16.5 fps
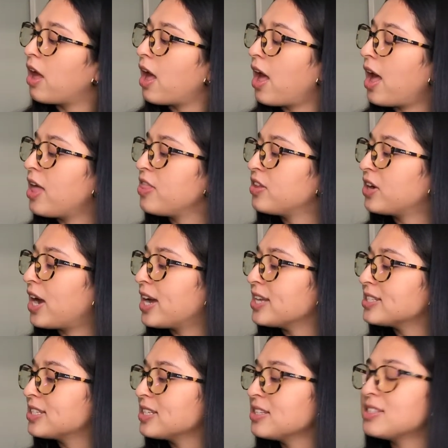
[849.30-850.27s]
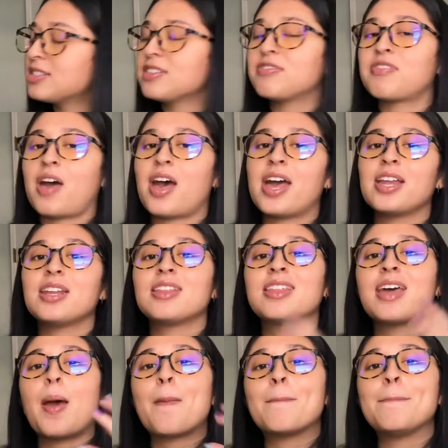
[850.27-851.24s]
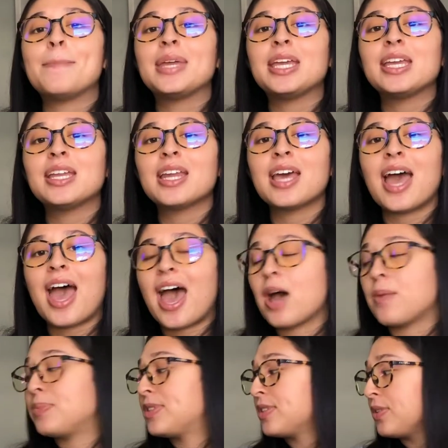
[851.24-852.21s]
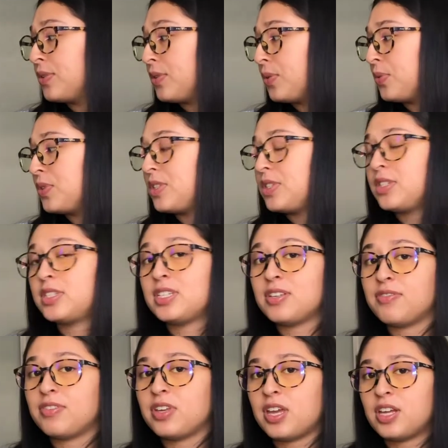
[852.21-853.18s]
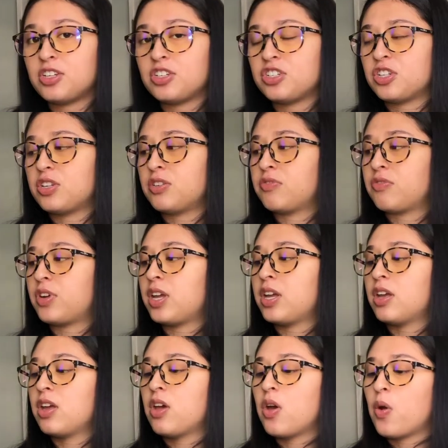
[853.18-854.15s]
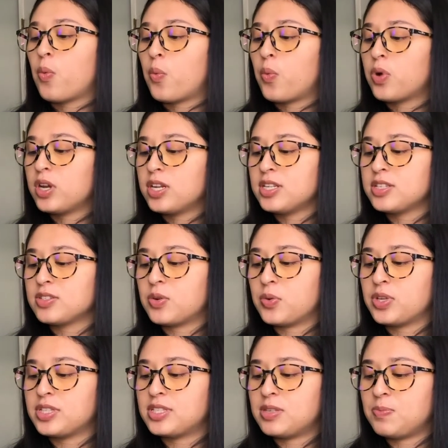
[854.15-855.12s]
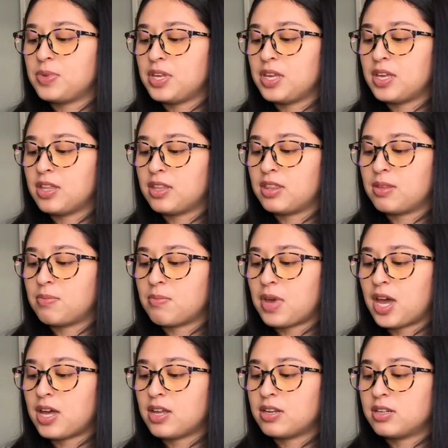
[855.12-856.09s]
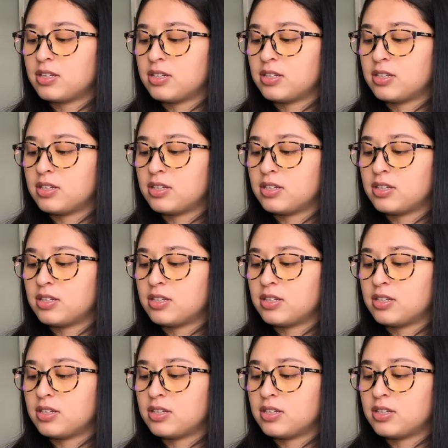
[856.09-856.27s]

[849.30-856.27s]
And they're asking us to find that mean absolute deviation, right? What is going to be the MAD?